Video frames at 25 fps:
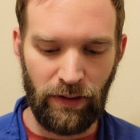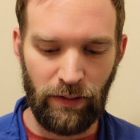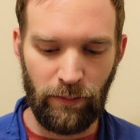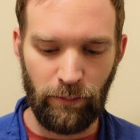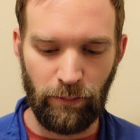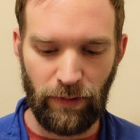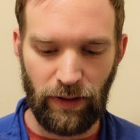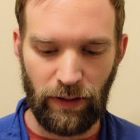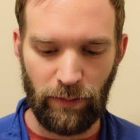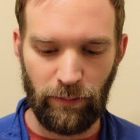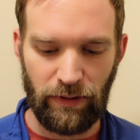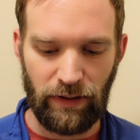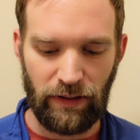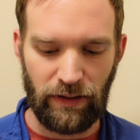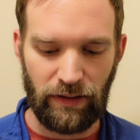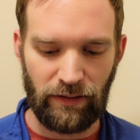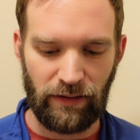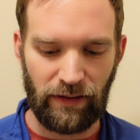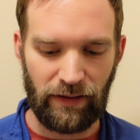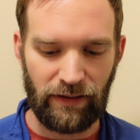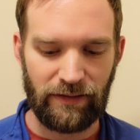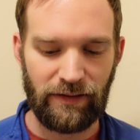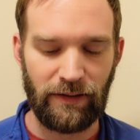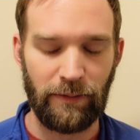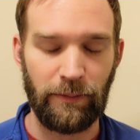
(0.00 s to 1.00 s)
maybe
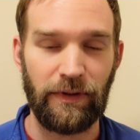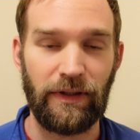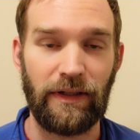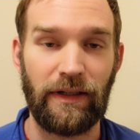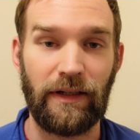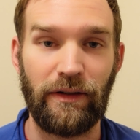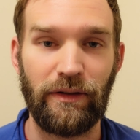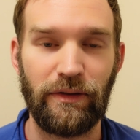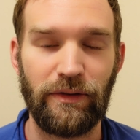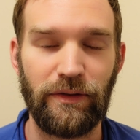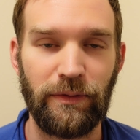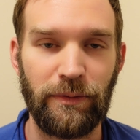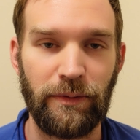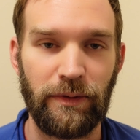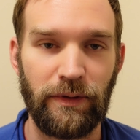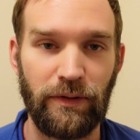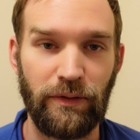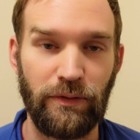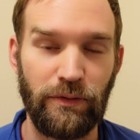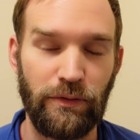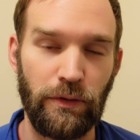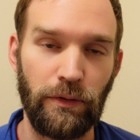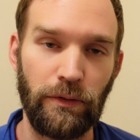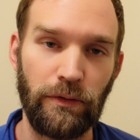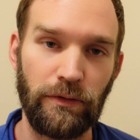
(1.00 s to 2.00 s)
like something else in the
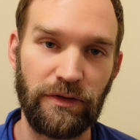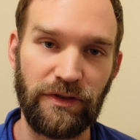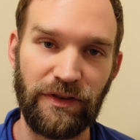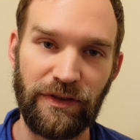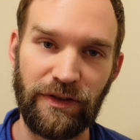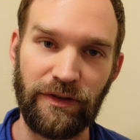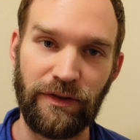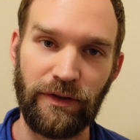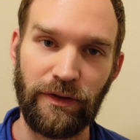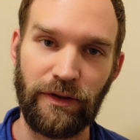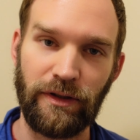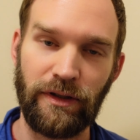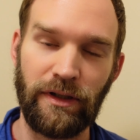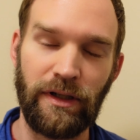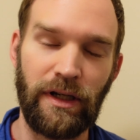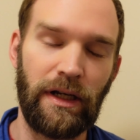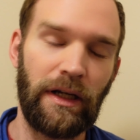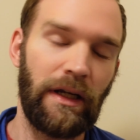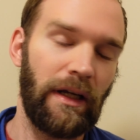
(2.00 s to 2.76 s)
control center.